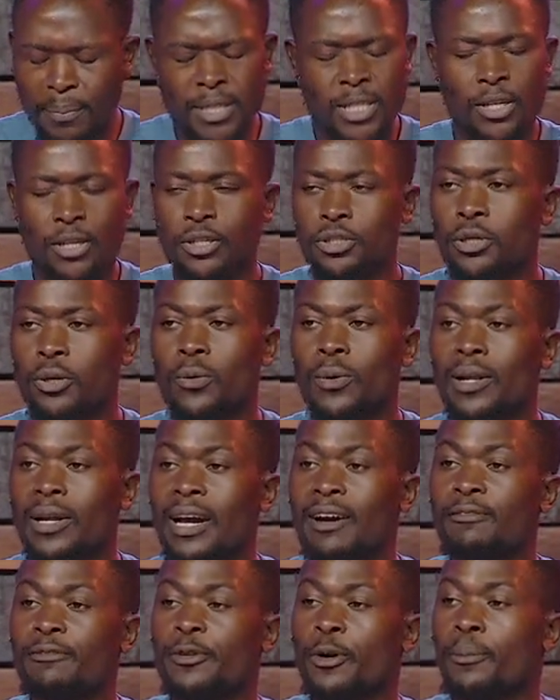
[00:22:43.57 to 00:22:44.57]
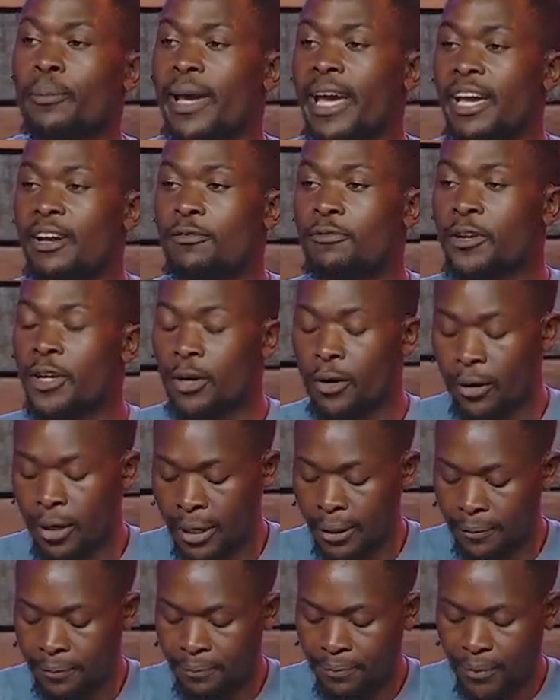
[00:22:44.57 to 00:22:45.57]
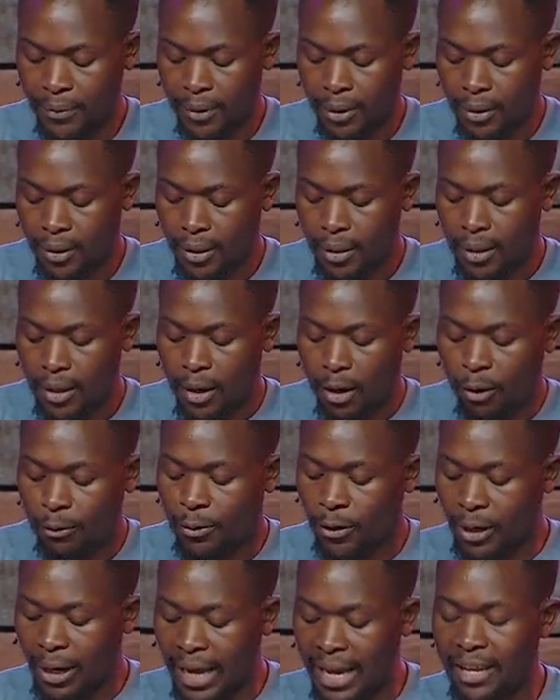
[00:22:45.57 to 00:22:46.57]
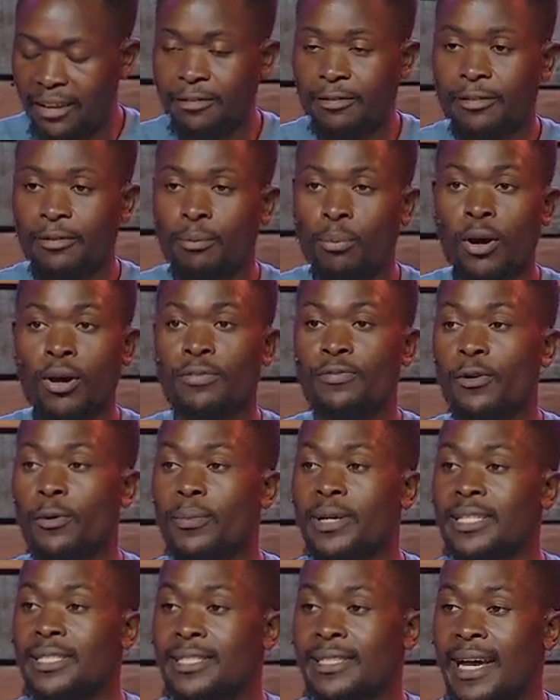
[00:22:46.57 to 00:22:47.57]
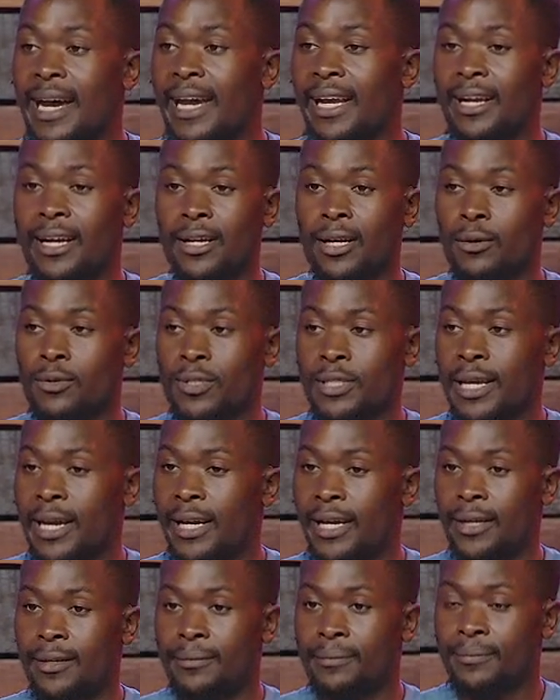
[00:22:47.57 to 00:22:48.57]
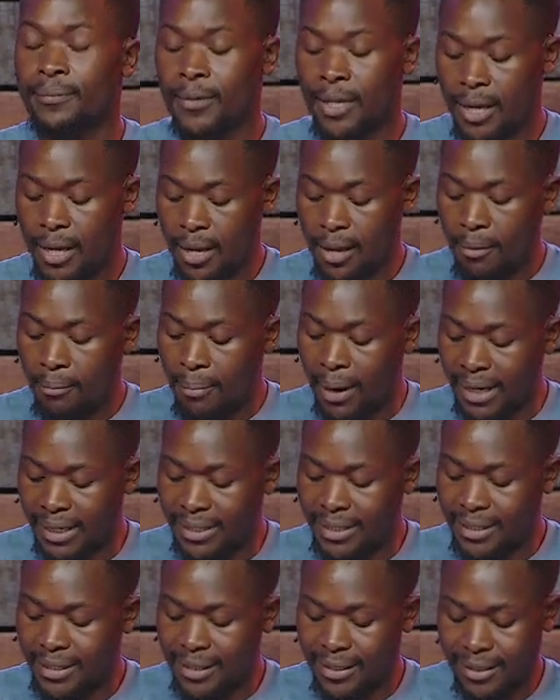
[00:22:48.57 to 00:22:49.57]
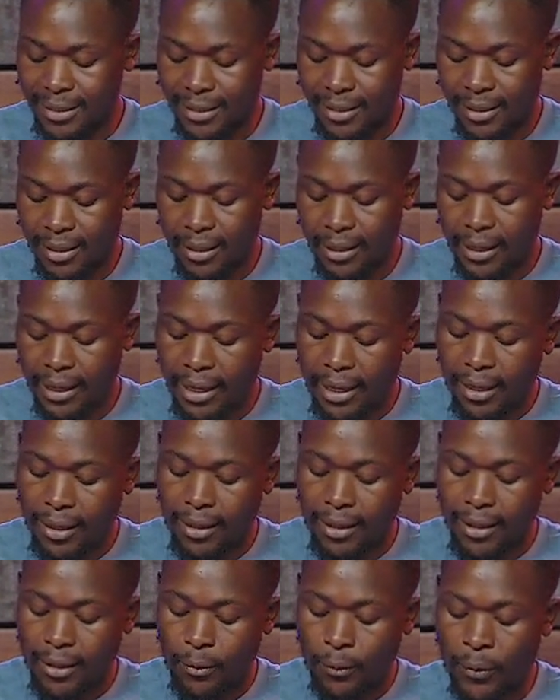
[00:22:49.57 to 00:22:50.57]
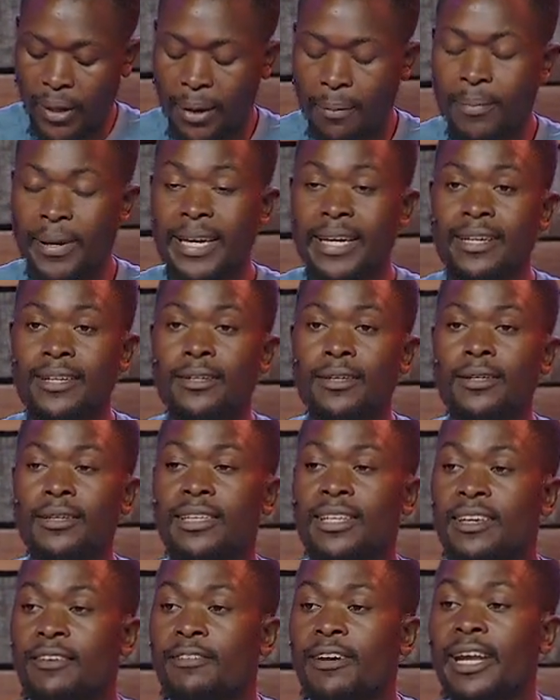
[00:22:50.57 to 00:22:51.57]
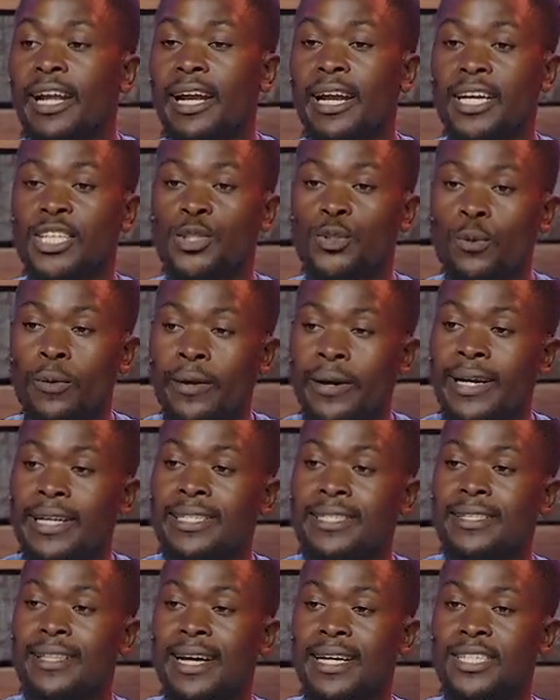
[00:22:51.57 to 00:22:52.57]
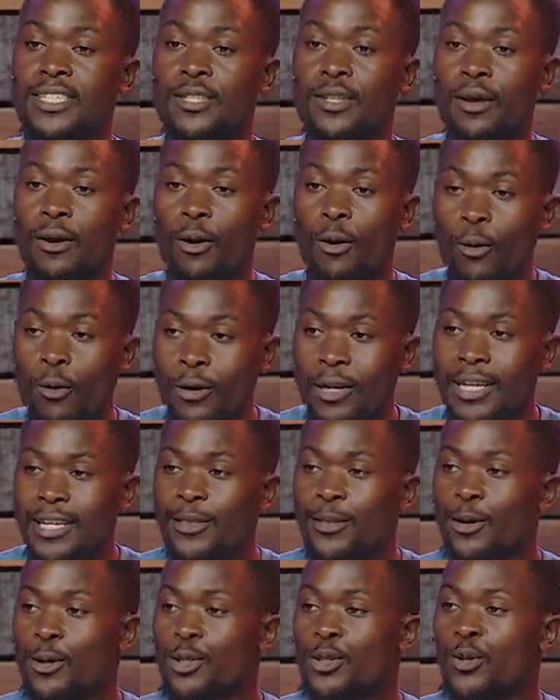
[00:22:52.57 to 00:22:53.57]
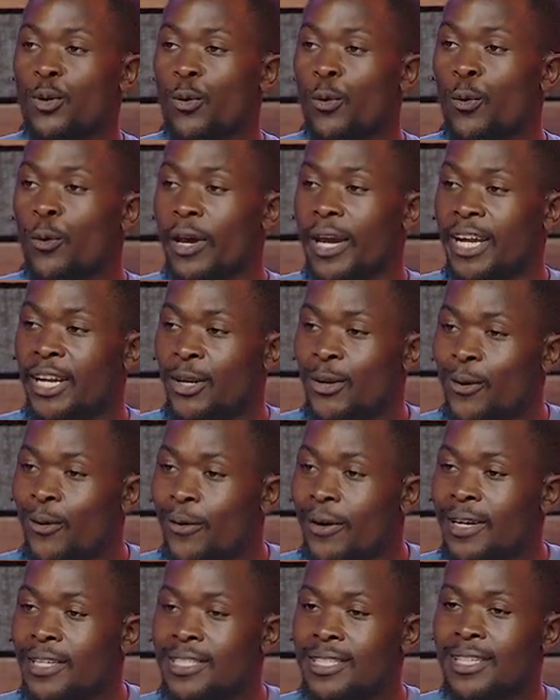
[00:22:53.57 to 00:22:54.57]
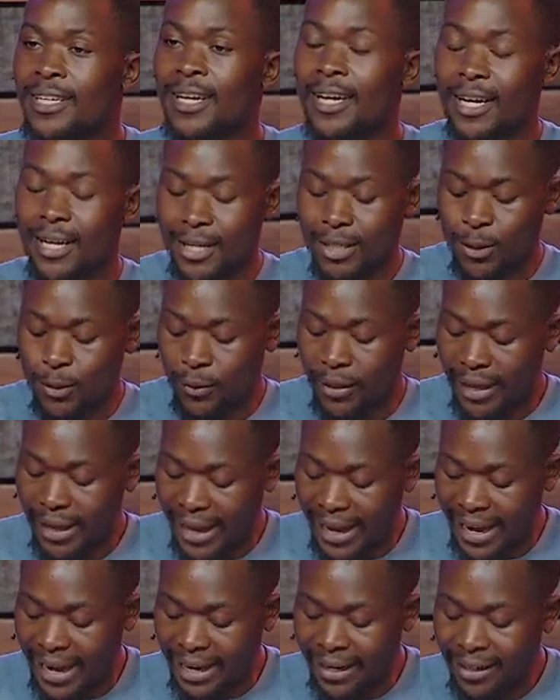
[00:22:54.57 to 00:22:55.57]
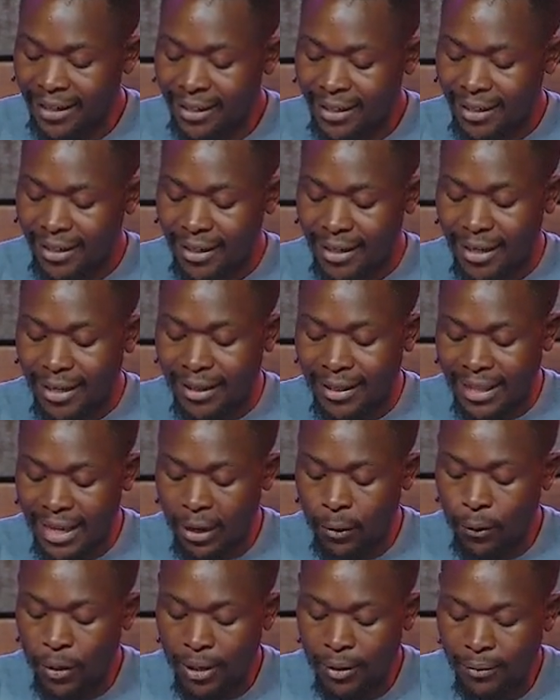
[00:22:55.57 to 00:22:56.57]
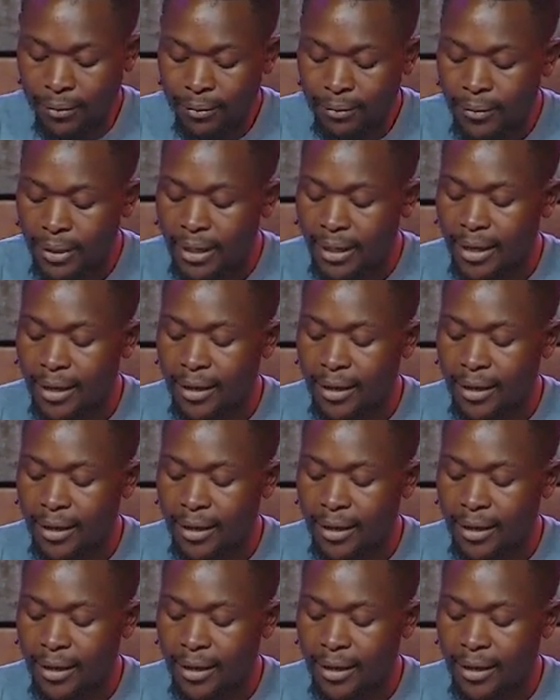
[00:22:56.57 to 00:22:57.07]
Persecution will come from every corner of your life, both from inside and outside. But we are being given an assurance that only those who endures to the end, they will